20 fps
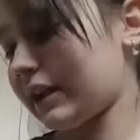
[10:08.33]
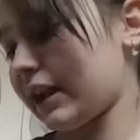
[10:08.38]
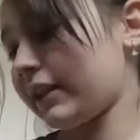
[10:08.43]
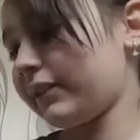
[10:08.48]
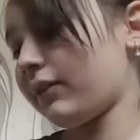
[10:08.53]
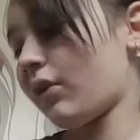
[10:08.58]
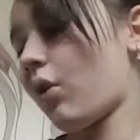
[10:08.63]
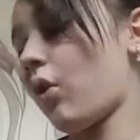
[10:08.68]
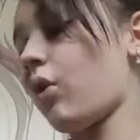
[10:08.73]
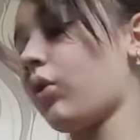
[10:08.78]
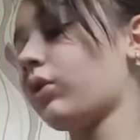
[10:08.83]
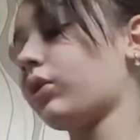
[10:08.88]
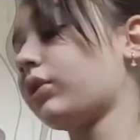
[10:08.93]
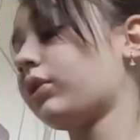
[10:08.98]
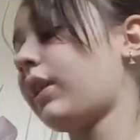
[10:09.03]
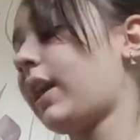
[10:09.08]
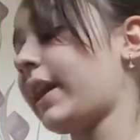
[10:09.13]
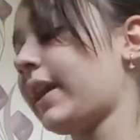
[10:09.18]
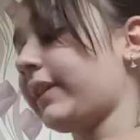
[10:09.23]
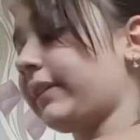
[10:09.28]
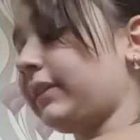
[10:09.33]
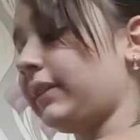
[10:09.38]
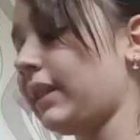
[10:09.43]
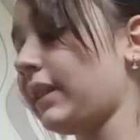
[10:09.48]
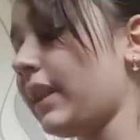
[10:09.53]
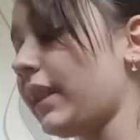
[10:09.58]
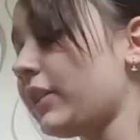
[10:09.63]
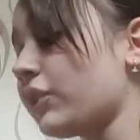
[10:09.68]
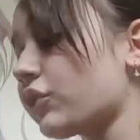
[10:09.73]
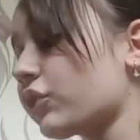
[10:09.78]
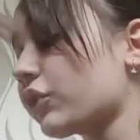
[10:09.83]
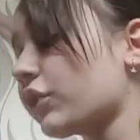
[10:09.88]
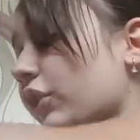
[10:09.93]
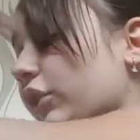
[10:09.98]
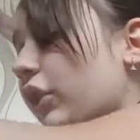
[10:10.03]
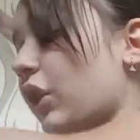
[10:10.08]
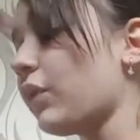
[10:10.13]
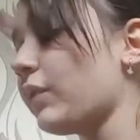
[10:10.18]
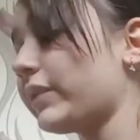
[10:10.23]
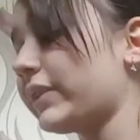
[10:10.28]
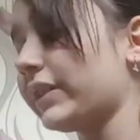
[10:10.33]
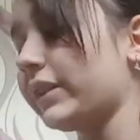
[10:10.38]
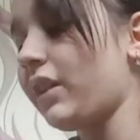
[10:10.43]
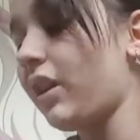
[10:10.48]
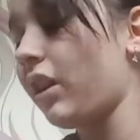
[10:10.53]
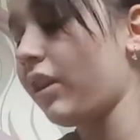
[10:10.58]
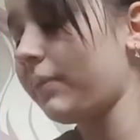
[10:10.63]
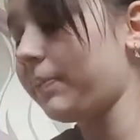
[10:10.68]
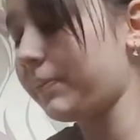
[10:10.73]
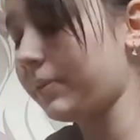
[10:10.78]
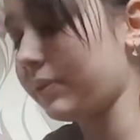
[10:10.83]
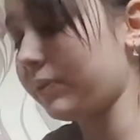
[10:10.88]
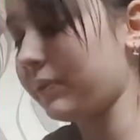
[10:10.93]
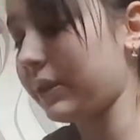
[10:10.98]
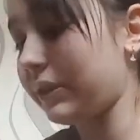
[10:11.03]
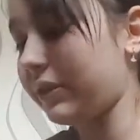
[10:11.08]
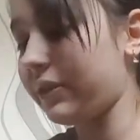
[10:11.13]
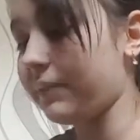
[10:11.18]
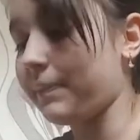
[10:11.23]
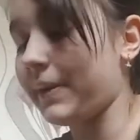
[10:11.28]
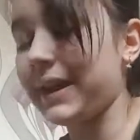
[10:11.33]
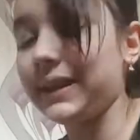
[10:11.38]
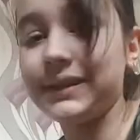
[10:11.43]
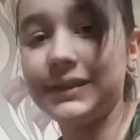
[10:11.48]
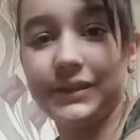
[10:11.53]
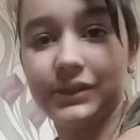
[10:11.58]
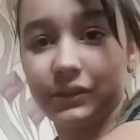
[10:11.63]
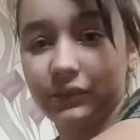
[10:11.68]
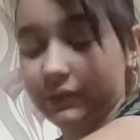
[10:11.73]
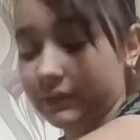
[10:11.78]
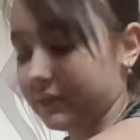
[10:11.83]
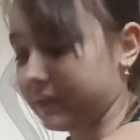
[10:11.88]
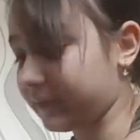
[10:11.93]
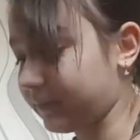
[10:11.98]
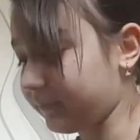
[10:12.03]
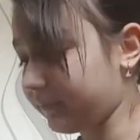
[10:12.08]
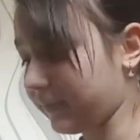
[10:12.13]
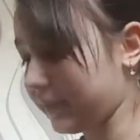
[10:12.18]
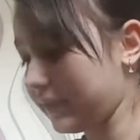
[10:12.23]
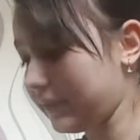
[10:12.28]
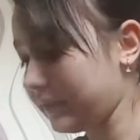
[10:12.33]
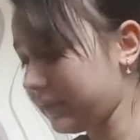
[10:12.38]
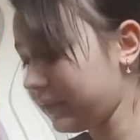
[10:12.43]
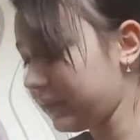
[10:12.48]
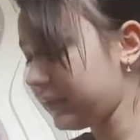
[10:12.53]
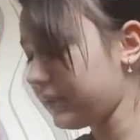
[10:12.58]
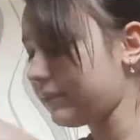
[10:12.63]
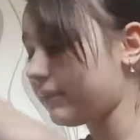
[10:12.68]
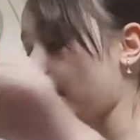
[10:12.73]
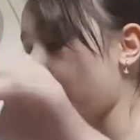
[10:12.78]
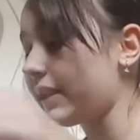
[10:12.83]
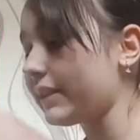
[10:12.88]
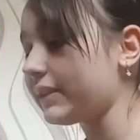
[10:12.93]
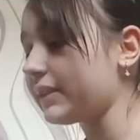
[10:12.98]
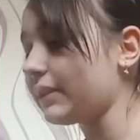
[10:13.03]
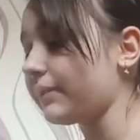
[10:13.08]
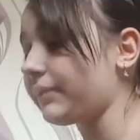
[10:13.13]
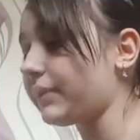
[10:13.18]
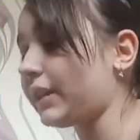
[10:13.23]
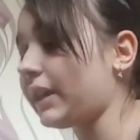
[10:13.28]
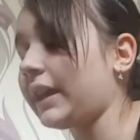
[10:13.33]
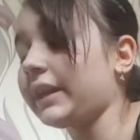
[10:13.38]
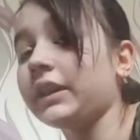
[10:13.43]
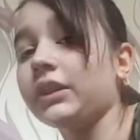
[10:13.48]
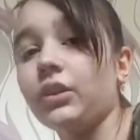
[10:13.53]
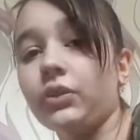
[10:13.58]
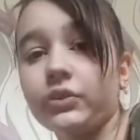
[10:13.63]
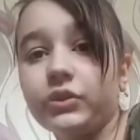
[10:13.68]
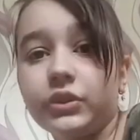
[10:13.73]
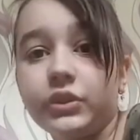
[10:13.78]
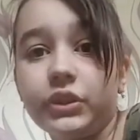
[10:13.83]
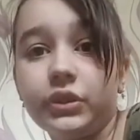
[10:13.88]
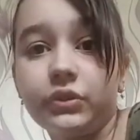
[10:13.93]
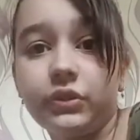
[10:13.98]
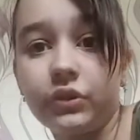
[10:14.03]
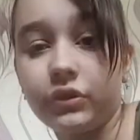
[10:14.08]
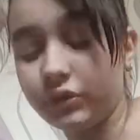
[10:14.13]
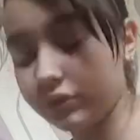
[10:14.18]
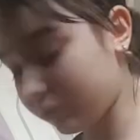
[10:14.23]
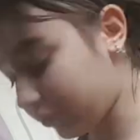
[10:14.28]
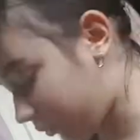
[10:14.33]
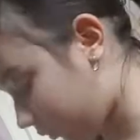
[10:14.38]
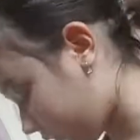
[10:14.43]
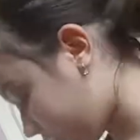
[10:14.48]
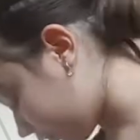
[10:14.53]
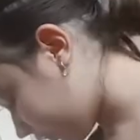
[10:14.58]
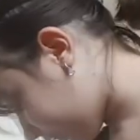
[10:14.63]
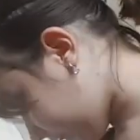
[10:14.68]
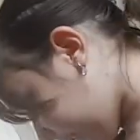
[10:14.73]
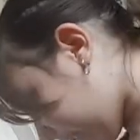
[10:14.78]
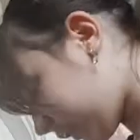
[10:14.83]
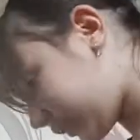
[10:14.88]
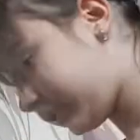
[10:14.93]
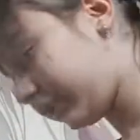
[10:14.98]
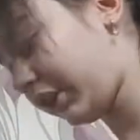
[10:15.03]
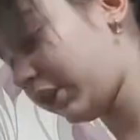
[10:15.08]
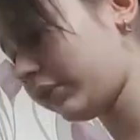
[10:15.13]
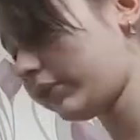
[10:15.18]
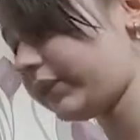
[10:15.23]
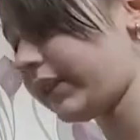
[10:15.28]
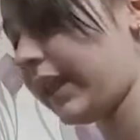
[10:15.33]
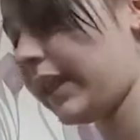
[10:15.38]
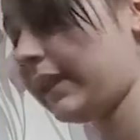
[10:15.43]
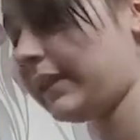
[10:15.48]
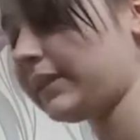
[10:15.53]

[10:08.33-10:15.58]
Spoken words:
I just close it up with the pencils. that is something I can also do to school, like, you know, take